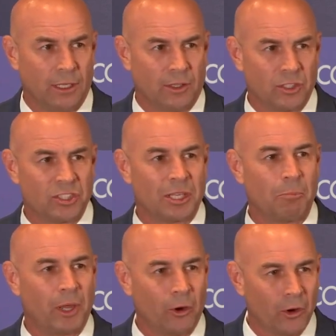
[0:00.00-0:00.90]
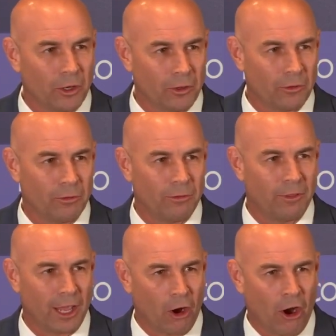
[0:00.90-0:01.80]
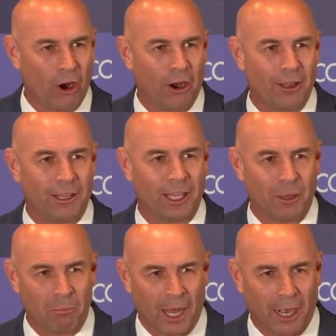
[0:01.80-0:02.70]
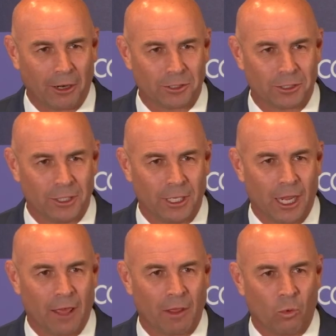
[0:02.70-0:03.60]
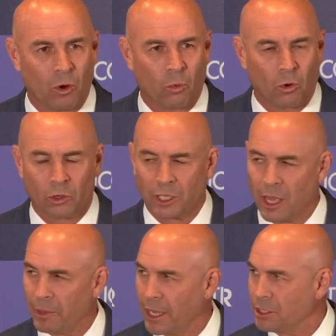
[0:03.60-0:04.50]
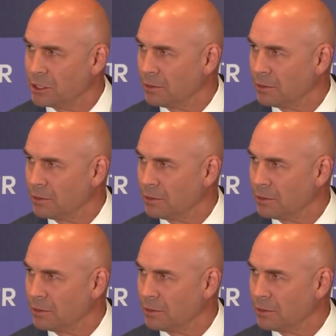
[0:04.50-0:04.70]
This is imperial. They are empires, and they want world domination.